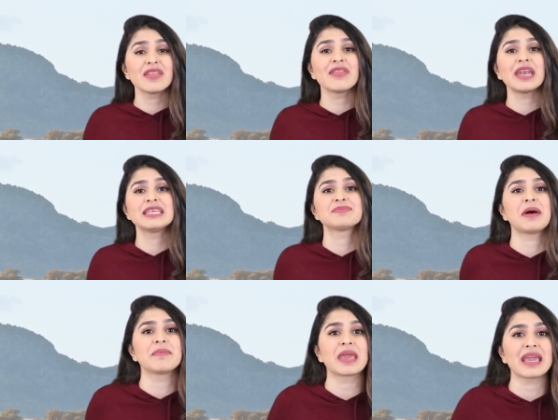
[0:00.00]
other than his
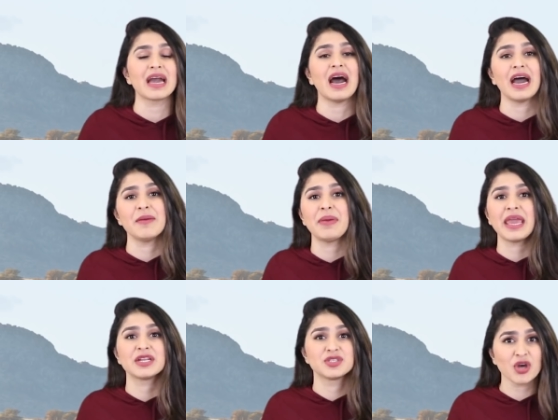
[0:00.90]
mum getting a higher
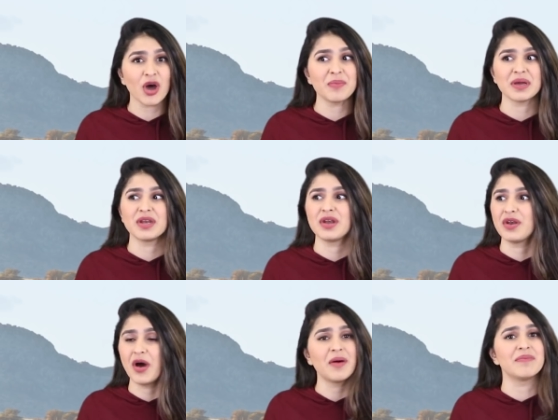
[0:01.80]
paying job,
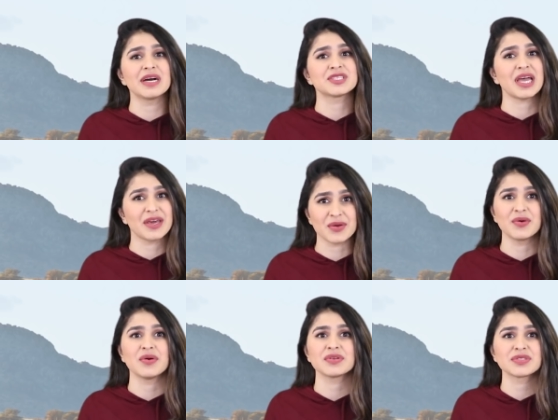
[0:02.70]
not much at
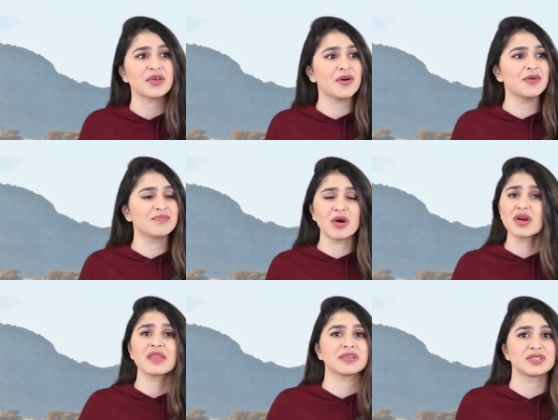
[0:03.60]
all. So
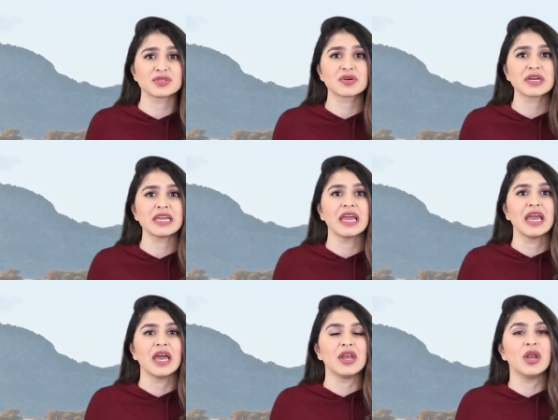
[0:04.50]
moral of the story,
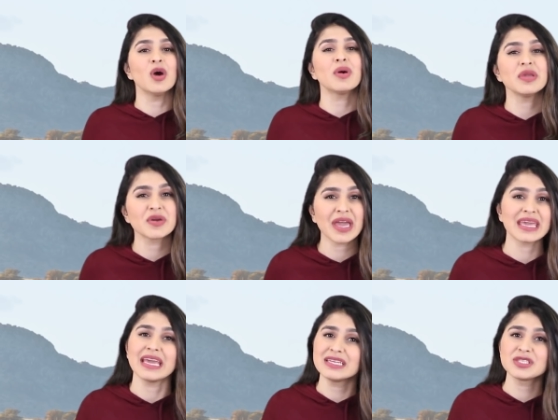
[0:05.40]
know what you're
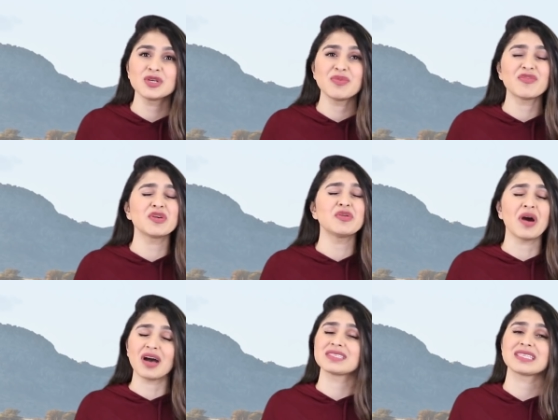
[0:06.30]
getting into before you
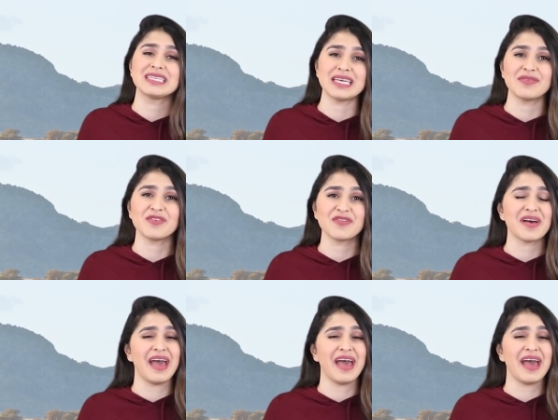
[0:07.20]
ask the devil for